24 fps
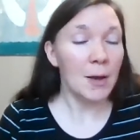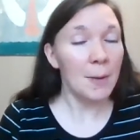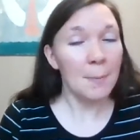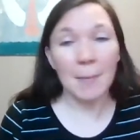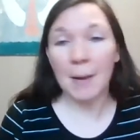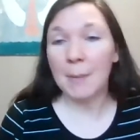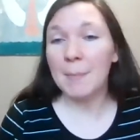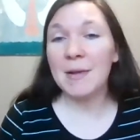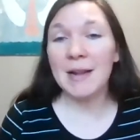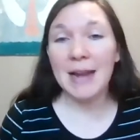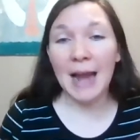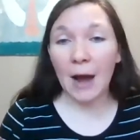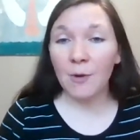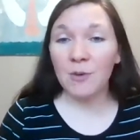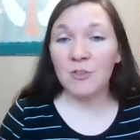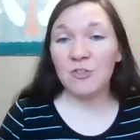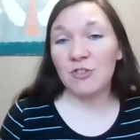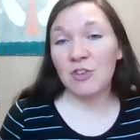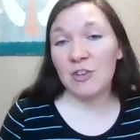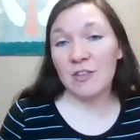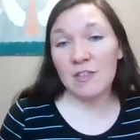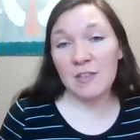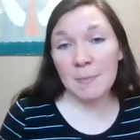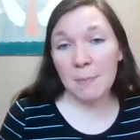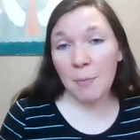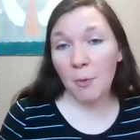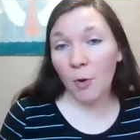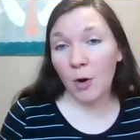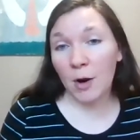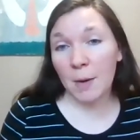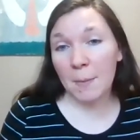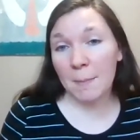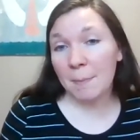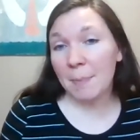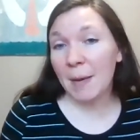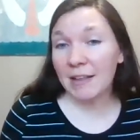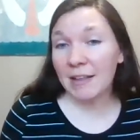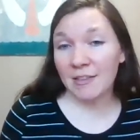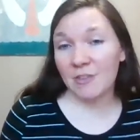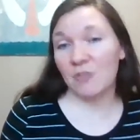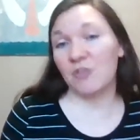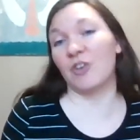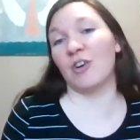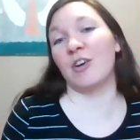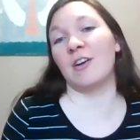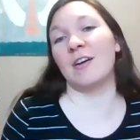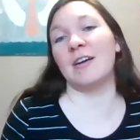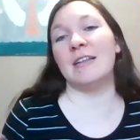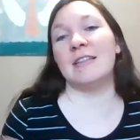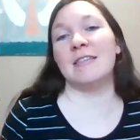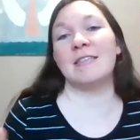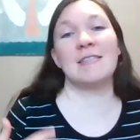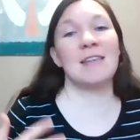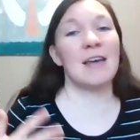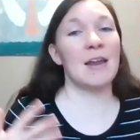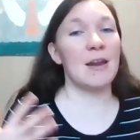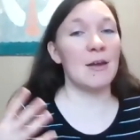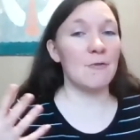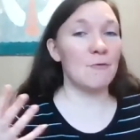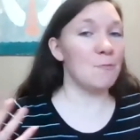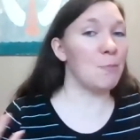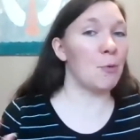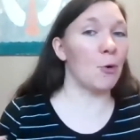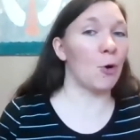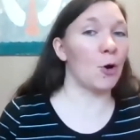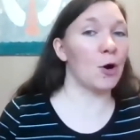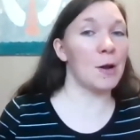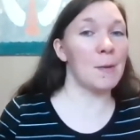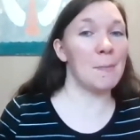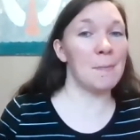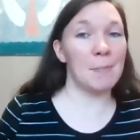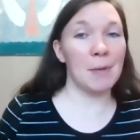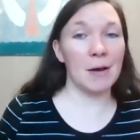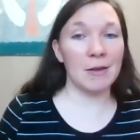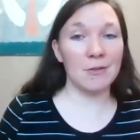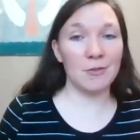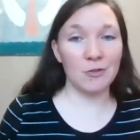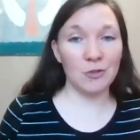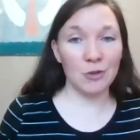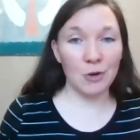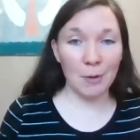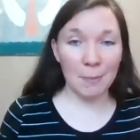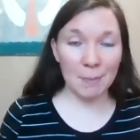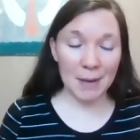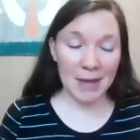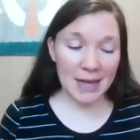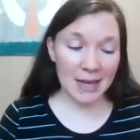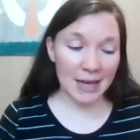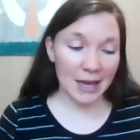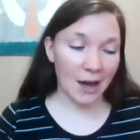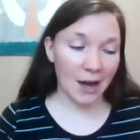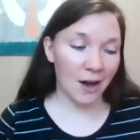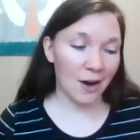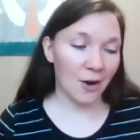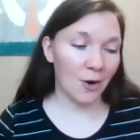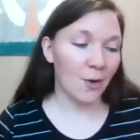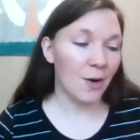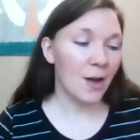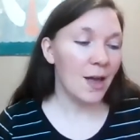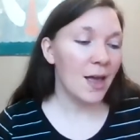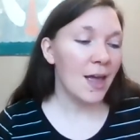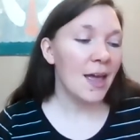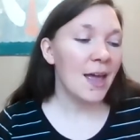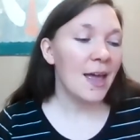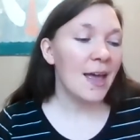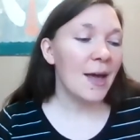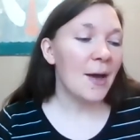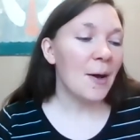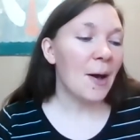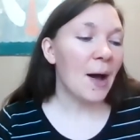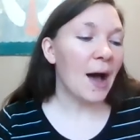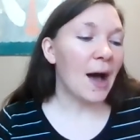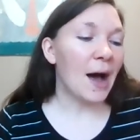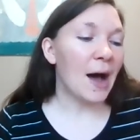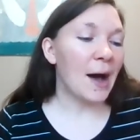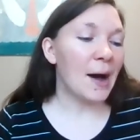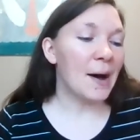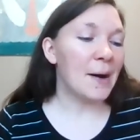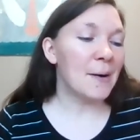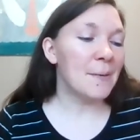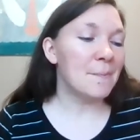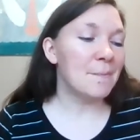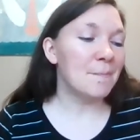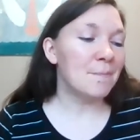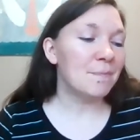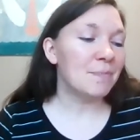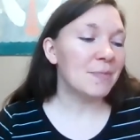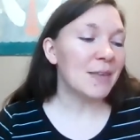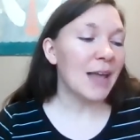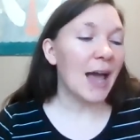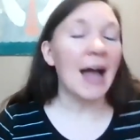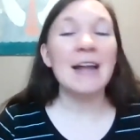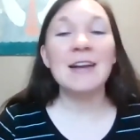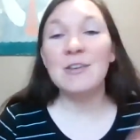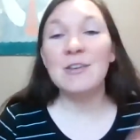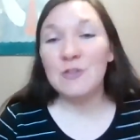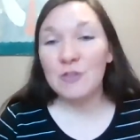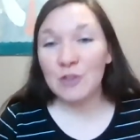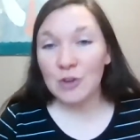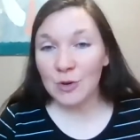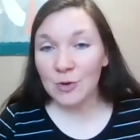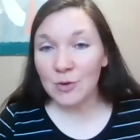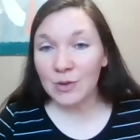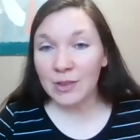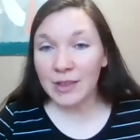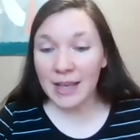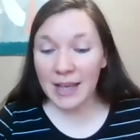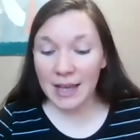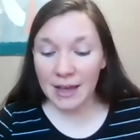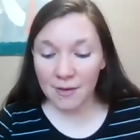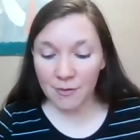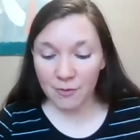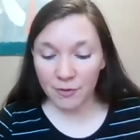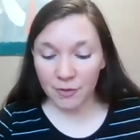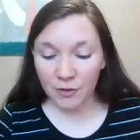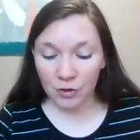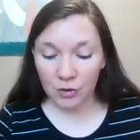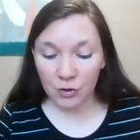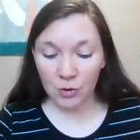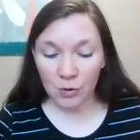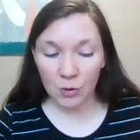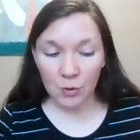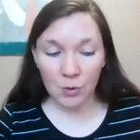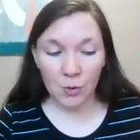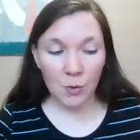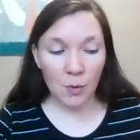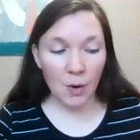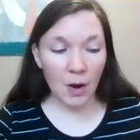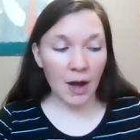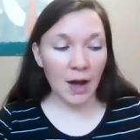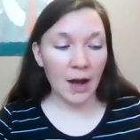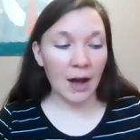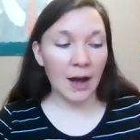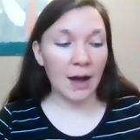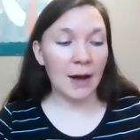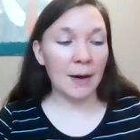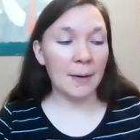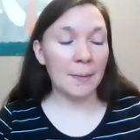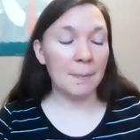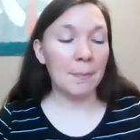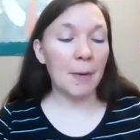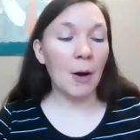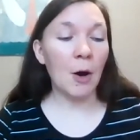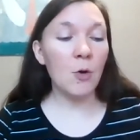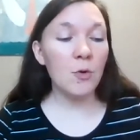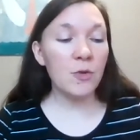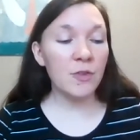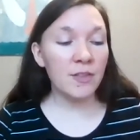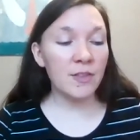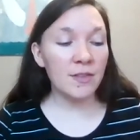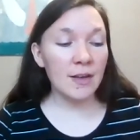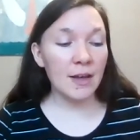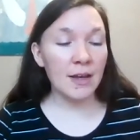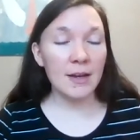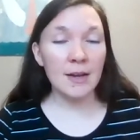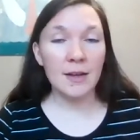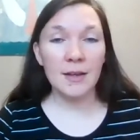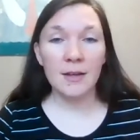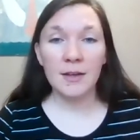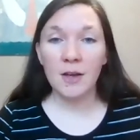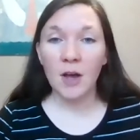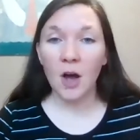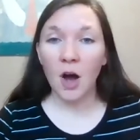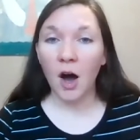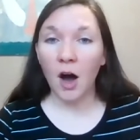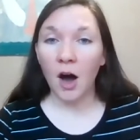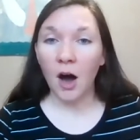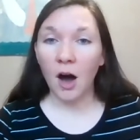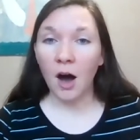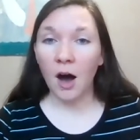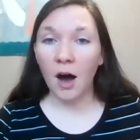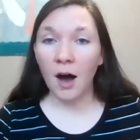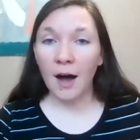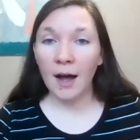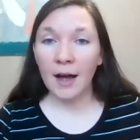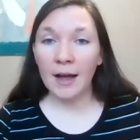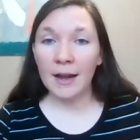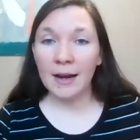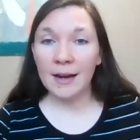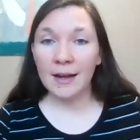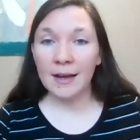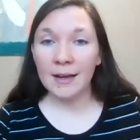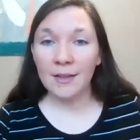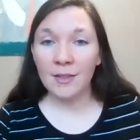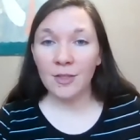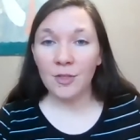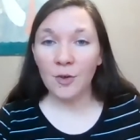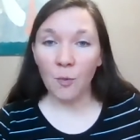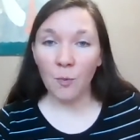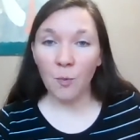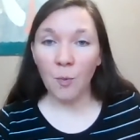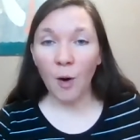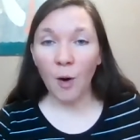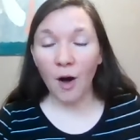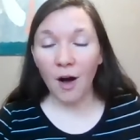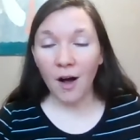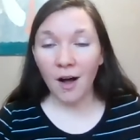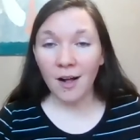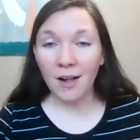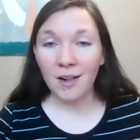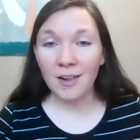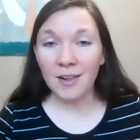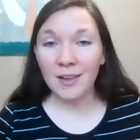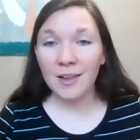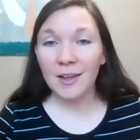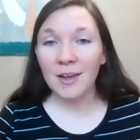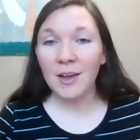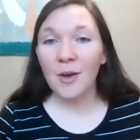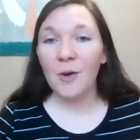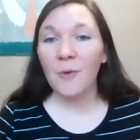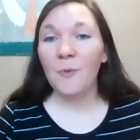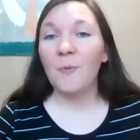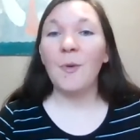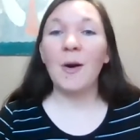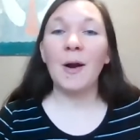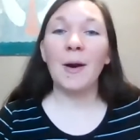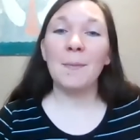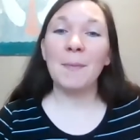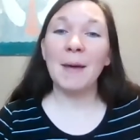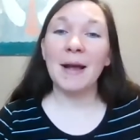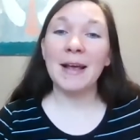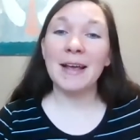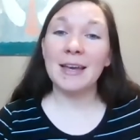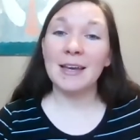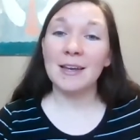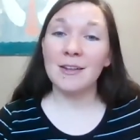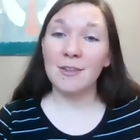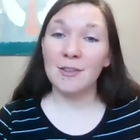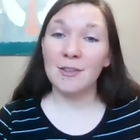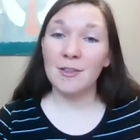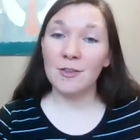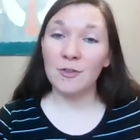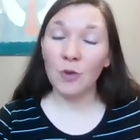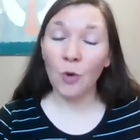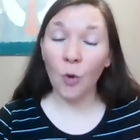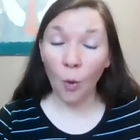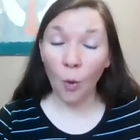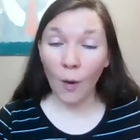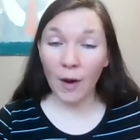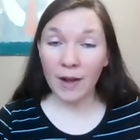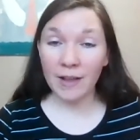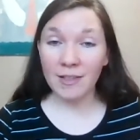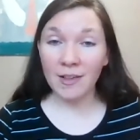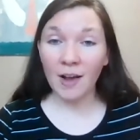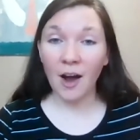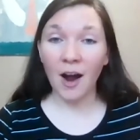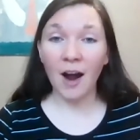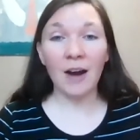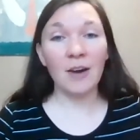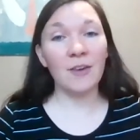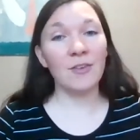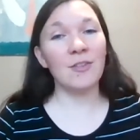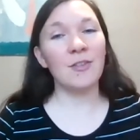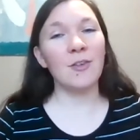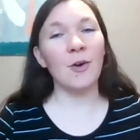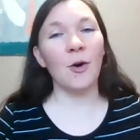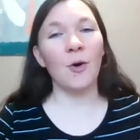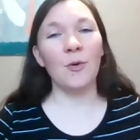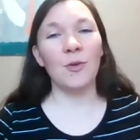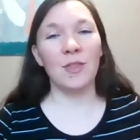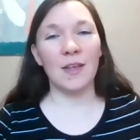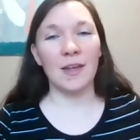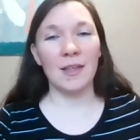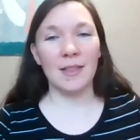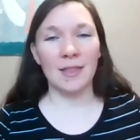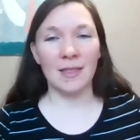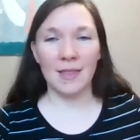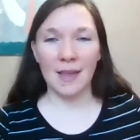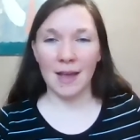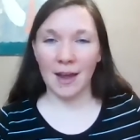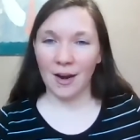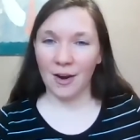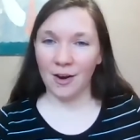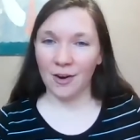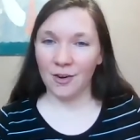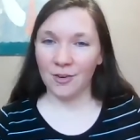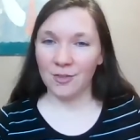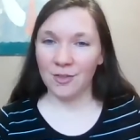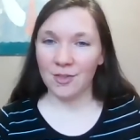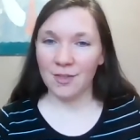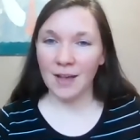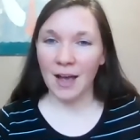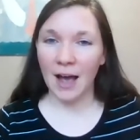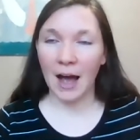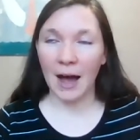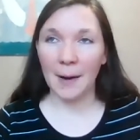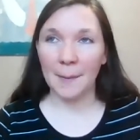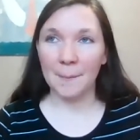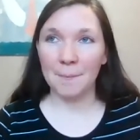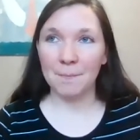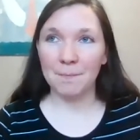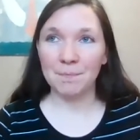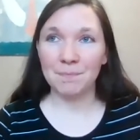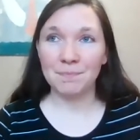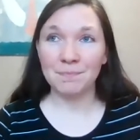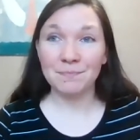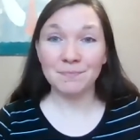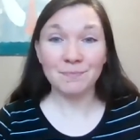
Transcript: maybe now it's just a boredom buster instead of boredom buster bingo um, i do leave to uh, posted on the wall where my kids toys are so that there's um,